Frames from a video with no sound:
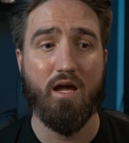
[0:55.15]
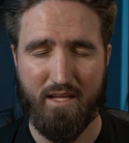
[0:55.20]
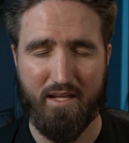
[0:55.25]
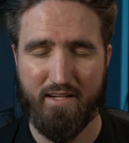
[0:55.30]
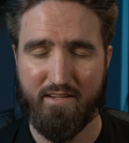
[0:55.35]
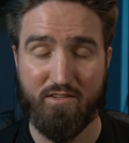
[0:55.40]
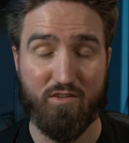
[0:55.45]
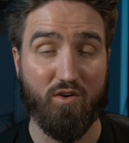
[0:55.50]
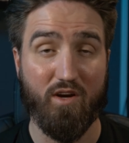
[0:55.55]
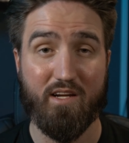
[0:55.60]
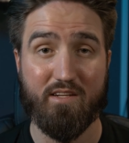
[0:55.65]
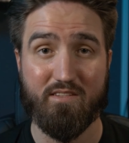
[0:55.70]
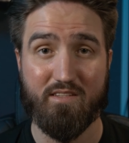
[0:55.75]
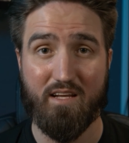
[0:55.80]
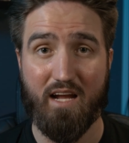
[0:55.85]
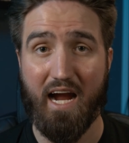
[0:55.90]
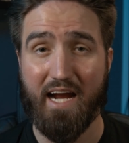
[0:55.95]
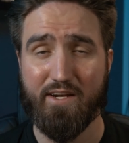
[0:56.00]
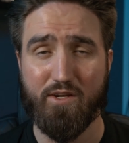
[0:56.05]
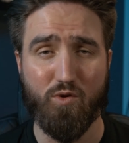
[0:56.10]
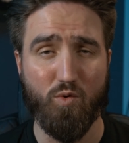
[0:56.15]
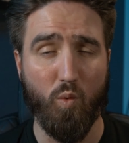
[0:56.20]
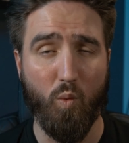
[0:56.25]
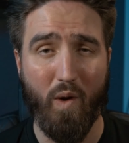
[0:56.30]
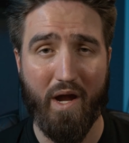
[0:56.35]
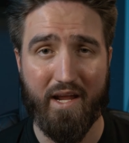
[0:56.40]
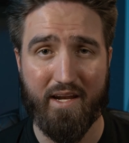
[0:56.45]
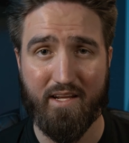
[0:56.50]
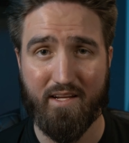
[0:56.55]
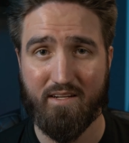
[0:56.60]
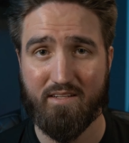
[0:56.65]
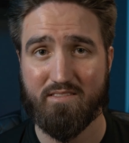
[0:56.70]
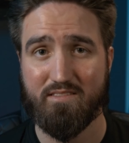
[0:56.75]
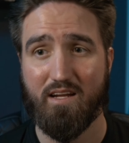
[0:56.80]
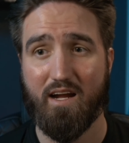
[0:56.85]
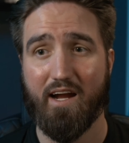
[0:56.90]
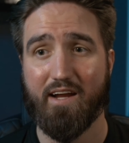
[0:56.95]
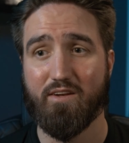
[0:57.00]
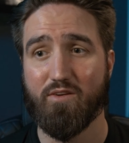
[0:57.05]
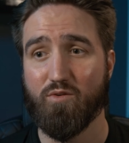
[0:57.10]
It's crazy. I do weddings,
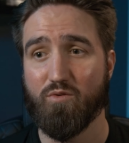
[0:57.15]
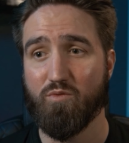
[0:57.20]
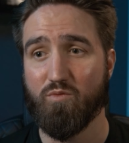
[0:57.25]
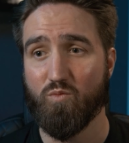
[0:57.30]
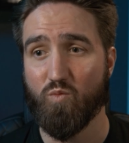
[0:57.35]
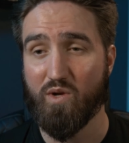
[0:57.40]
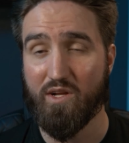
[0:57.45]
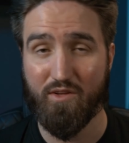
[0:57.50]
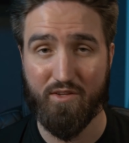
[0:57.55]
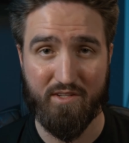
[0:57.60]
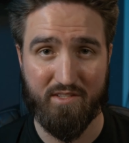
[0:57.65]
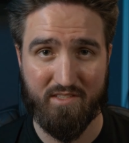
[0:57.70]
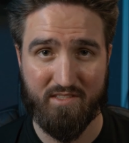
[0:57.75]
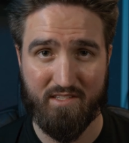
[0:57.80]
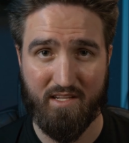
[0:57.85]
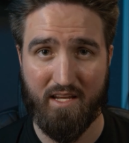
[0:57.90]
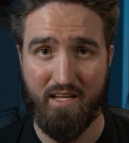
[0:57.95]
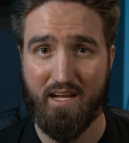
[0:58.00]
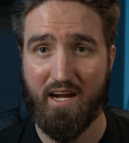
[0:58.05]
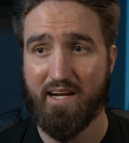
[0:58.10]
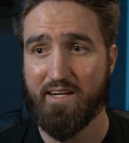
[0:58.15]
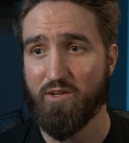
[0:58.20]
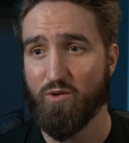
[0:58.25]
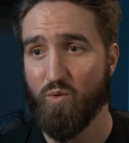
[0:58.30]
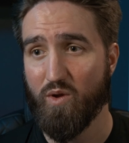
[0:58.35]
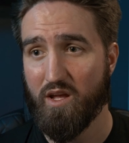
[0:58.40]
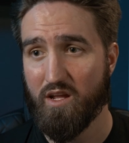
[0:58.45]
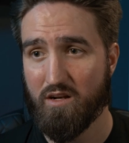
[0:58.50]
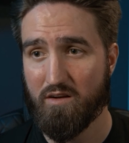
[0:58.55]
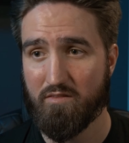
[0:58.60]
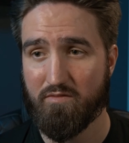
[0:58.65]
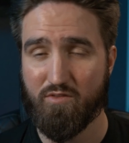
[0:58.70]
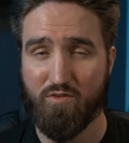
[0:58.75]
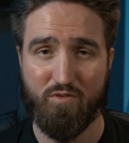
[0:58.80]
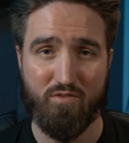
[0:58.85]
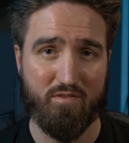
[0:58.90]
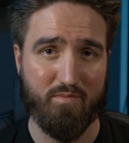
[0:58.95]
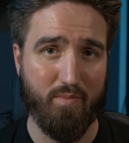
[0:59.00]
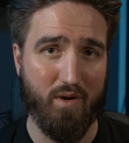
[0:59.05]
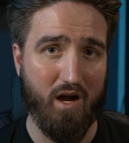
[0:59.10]
I do real estate, I do
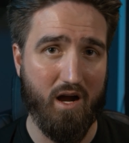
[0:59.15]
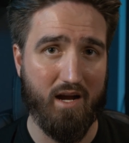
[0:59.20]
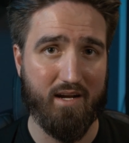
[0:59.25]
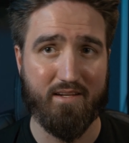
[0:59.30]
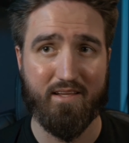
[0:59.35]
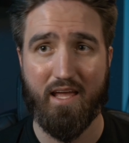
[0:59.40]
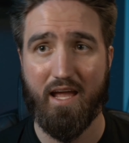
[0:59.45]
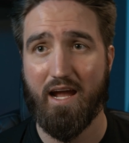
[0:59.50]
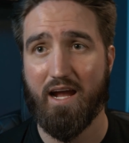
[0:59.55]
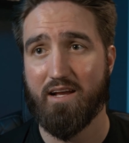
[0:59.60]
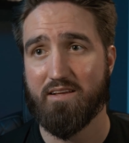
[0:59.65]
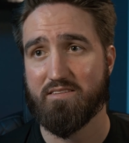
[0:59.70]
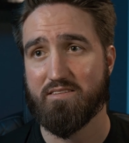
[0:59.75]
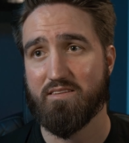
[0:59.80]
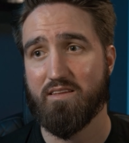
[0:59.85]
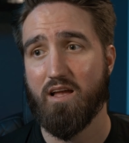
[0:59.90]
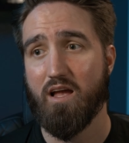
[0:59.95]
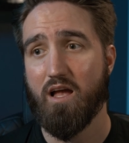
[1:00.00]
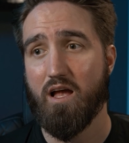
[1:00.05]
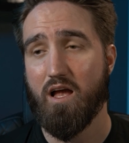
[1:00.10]
interviews, podcasts,